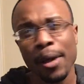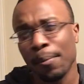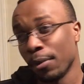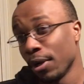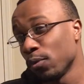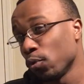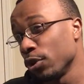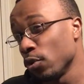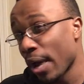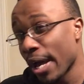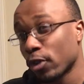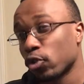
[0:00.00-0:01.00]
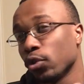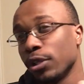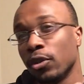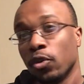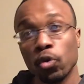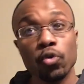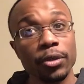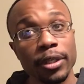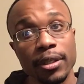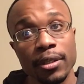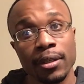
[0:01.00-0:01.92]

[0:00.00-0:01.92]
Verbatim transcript: But when you actually Google it,